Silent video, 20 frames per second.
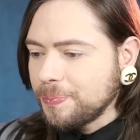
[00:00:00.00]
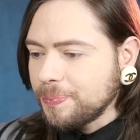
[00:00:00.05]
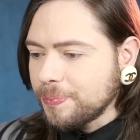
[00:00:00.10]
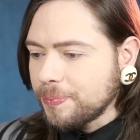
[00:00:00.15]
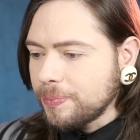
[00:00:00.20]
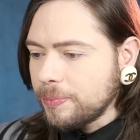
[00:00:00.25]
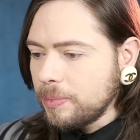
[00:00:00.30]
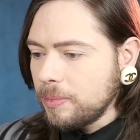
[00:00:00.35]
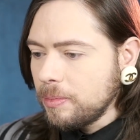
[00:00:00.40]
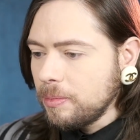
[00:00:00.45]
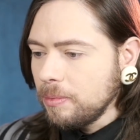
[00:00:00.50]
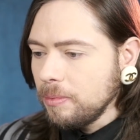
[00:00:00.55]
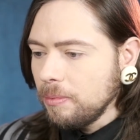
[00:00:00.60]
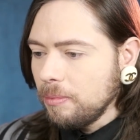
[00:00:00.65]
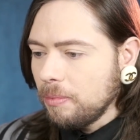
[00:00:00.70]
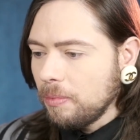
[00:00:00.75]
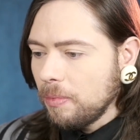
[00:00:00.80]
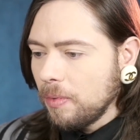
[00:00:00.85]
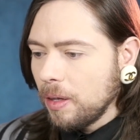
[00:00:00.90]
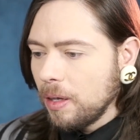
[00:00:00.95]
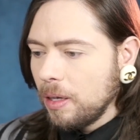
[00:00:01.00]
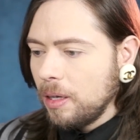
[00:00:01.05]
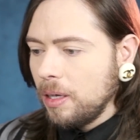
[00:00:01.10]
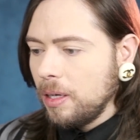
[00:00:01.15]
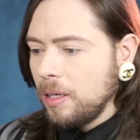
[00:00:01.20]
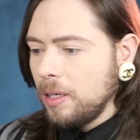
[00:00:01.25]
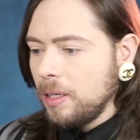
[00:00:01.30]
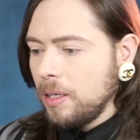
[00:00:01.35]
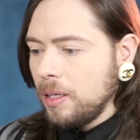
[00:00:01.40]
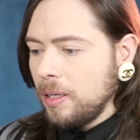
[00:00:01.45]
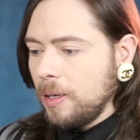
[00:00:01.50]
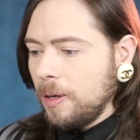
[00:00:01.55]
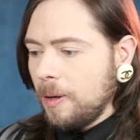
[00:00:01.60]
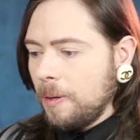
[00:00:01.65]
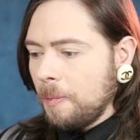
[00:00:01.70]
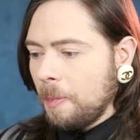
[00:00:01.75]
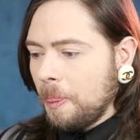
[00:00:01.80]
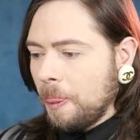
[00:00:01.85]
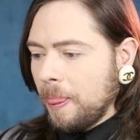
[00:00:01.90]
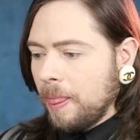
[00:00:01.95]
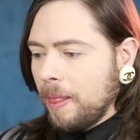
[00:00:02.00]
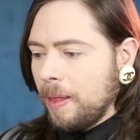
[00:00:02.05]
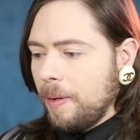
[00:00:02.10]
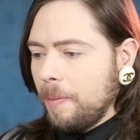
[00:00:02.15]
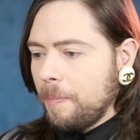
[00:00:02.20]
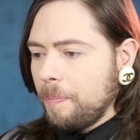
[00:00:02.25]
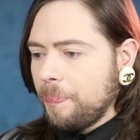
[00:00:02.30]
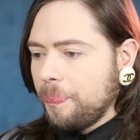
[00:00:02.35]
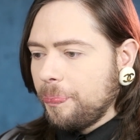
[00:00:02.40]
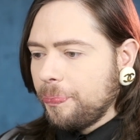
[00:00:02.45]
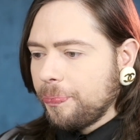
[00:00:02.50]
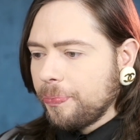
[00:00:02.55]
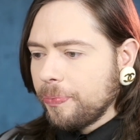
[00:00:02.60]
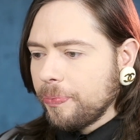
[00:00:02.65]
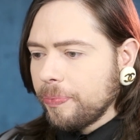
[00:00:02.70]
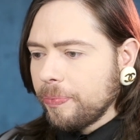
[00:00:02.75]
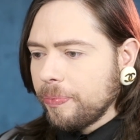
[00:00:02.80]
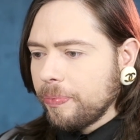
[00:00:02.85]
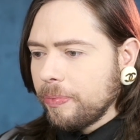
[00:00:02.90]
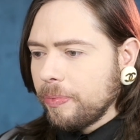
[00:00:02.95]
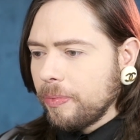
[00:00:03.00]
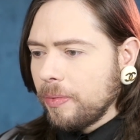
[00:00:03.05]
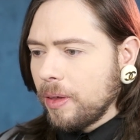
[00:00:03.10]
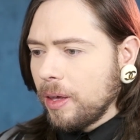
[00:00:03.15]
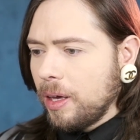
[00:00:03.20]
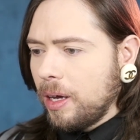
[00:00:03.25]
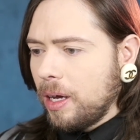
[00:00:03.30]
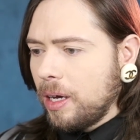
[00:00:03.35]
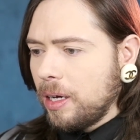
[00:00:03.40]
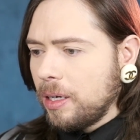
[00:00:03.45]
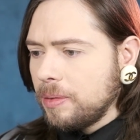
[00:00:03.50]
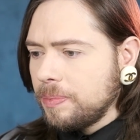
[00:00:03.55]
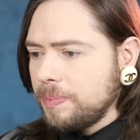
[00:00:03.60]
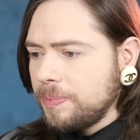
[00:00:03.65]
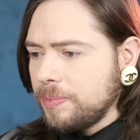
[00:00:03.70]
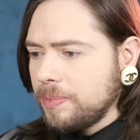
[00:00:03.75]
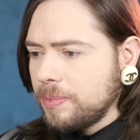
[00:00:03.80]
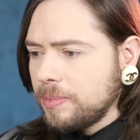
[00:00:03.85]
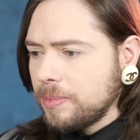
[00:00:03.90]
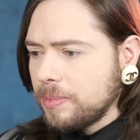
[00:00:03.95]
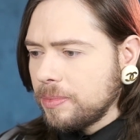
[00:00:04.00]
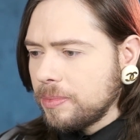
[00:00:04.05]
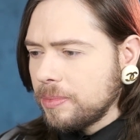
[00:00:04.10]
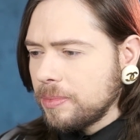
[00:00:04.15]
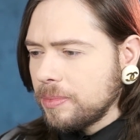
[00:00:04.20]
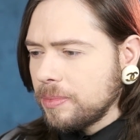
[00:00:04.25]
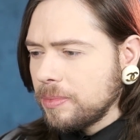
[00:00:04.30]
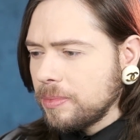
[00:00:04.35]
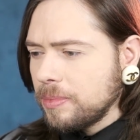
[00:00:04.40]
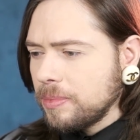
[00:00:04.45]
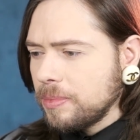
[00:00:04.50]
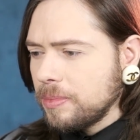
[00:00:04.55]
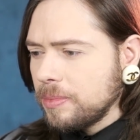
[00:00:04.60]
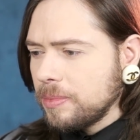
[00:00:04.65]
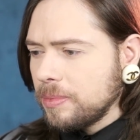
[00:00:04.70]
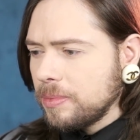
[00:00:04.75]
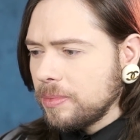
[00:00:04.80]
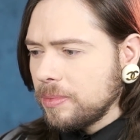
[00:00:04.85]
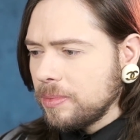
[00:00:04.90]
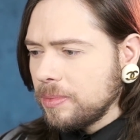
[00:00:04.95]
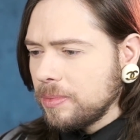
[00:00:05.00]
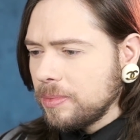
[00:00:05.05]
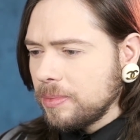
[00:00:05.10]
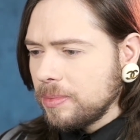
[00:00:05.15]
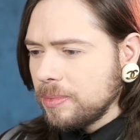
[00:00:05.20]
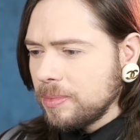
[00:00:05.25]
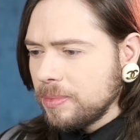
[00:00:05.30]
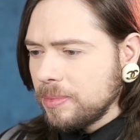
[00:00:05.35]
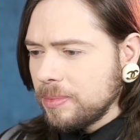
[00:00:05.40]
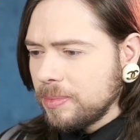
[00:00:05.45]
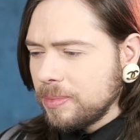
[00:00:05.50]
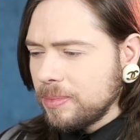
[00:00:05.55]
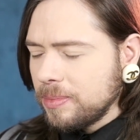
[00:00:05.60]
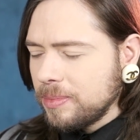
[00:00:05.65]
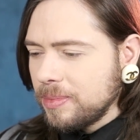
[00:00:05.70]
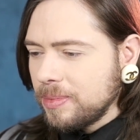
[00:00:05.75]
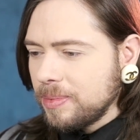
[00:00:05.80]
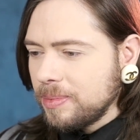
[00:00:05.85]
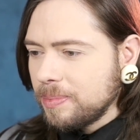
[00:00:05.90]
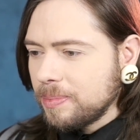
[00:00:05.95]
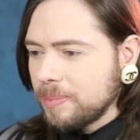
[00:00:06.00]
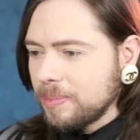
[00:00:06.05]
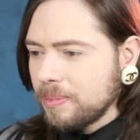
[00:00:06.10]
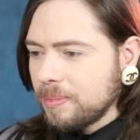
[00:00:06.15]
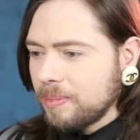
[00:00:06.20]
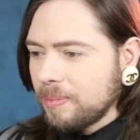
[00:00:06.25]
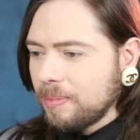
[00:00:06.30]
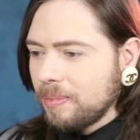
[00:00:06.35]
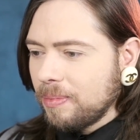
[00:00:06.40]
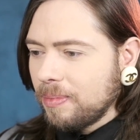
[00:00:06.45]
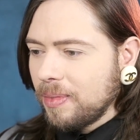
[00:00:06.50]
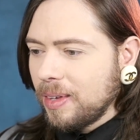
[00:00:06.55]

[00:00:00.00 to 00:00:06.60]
Nobody speaks.